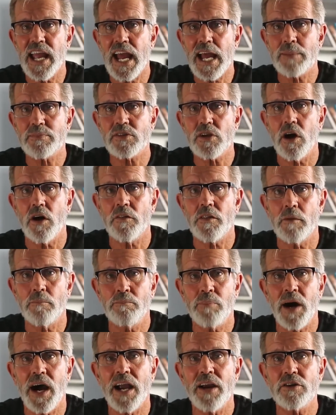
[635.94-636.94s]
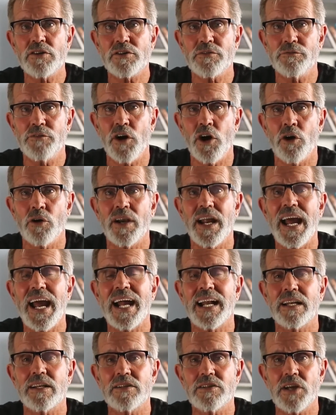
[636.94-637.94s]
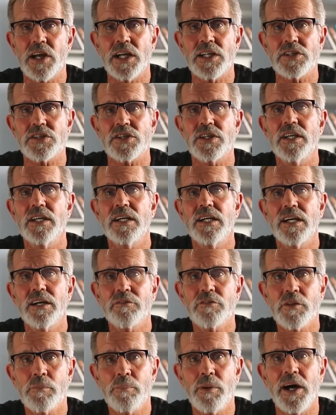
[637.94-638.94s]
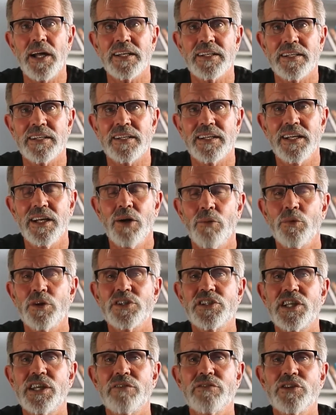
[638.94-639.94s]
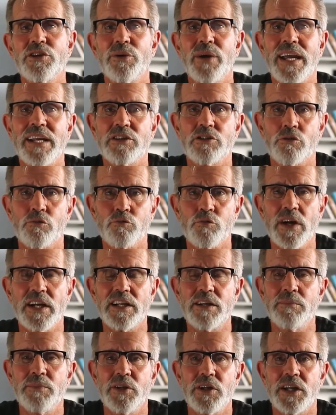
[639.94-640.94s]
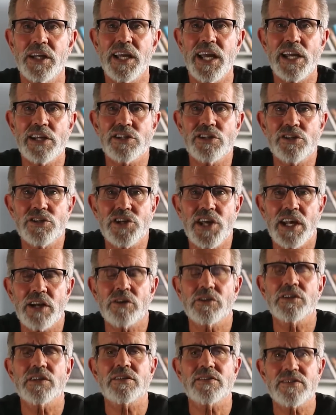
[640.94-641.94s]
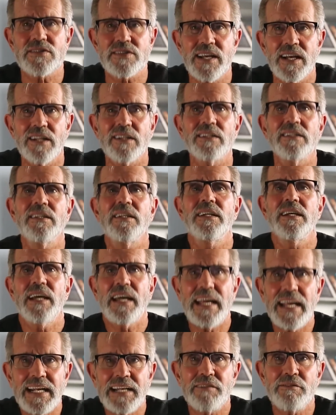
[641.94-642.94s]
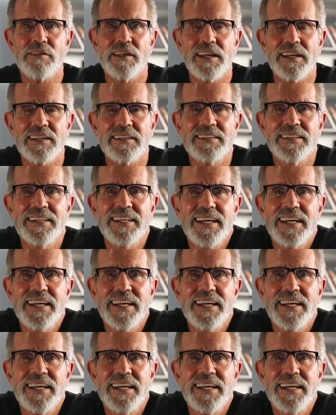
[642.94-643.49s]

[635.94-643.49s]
apps on the buyer's phone at a touch of the button, which gives you a direct communication channel to sell anything.